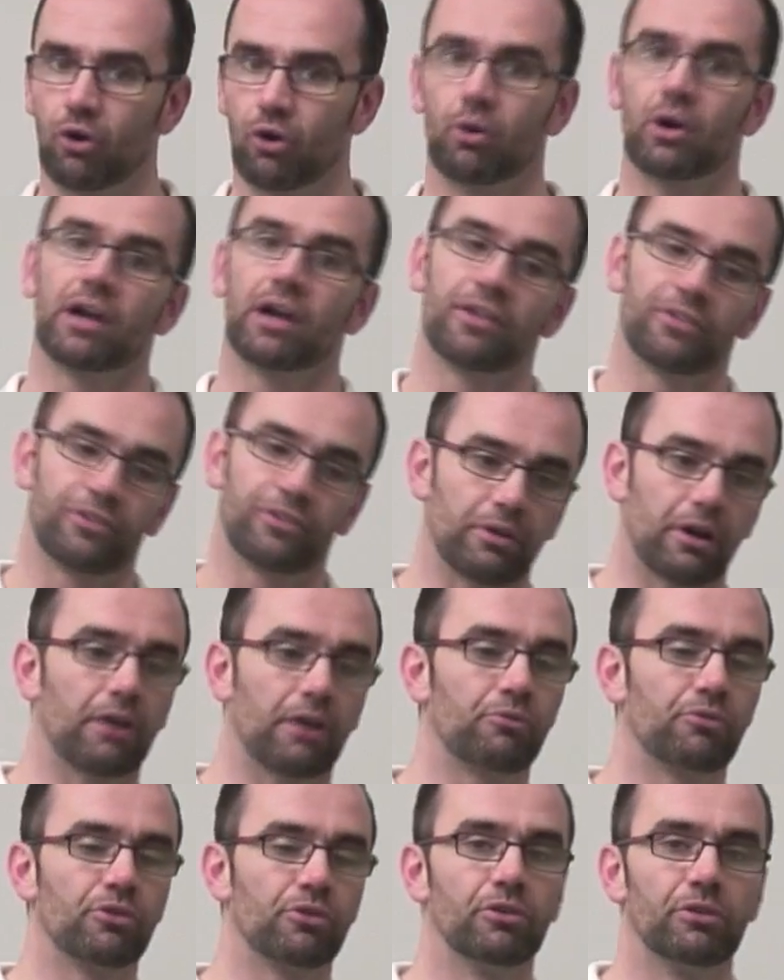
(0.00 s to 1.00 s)
No, there
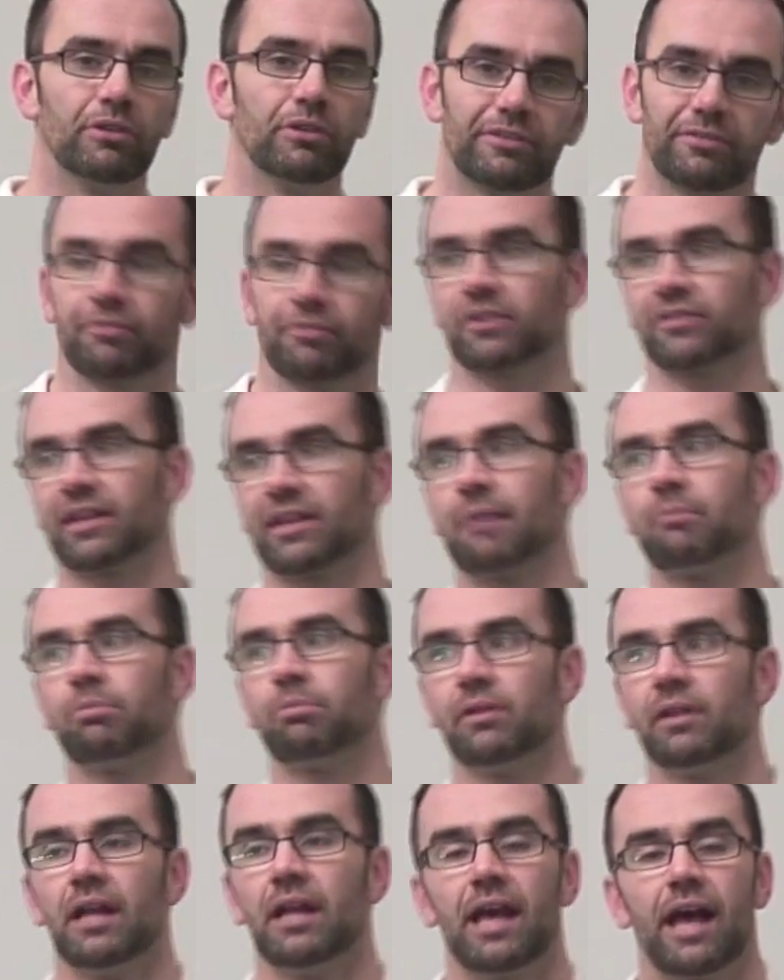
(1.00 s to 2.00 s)
are rules. For
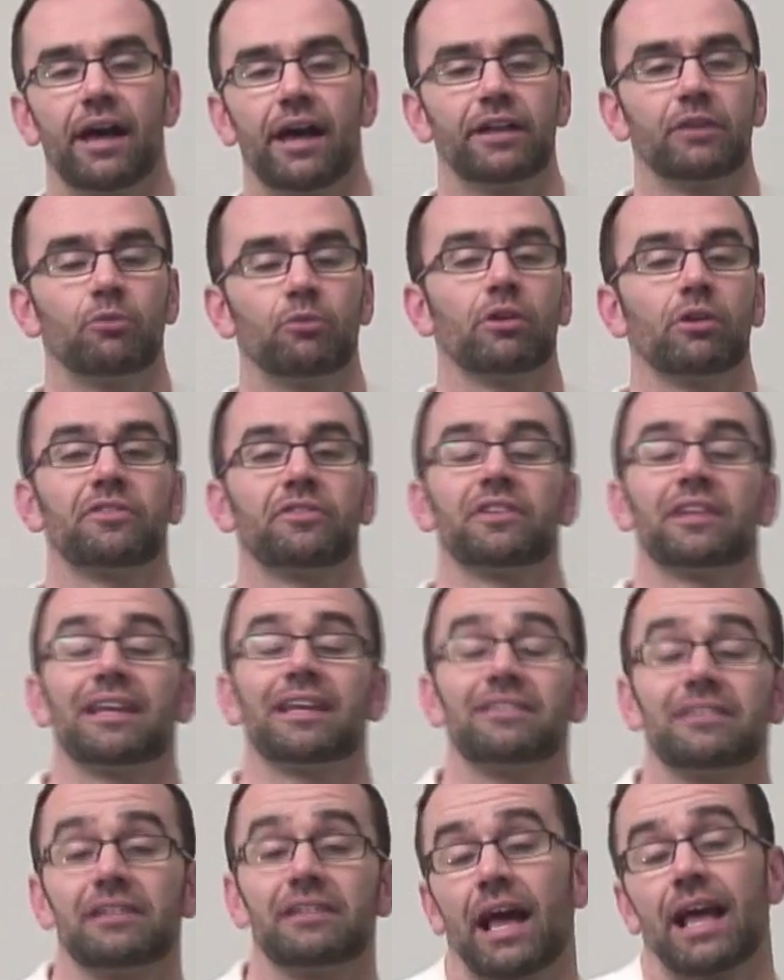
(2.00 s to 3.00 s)
example, any words that
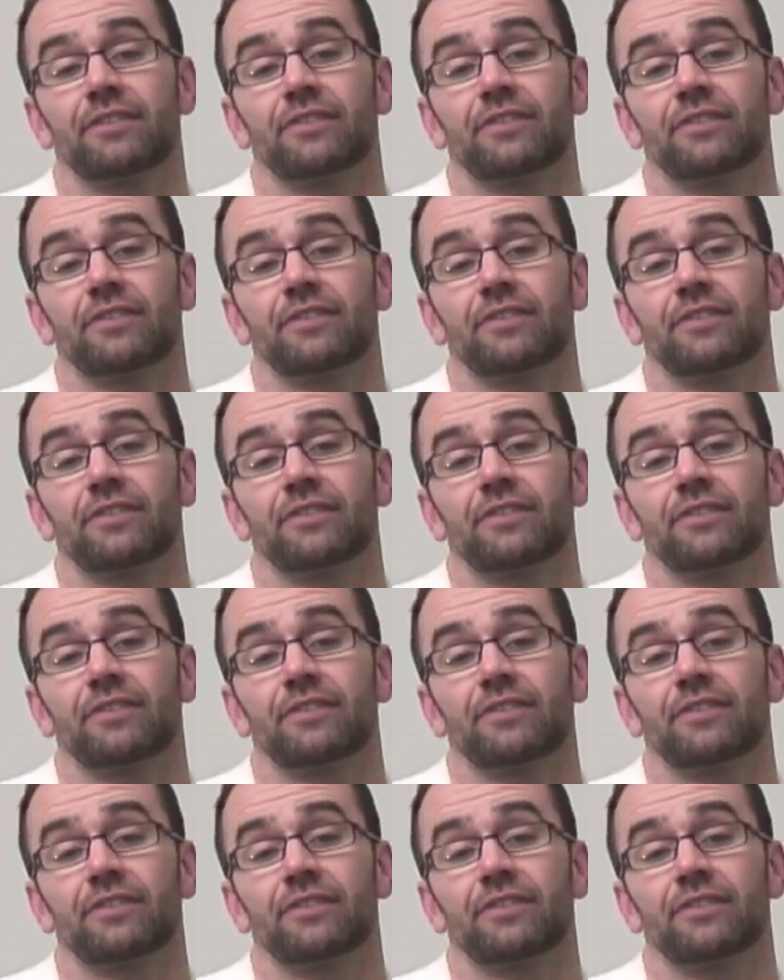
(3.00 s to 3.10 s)
end in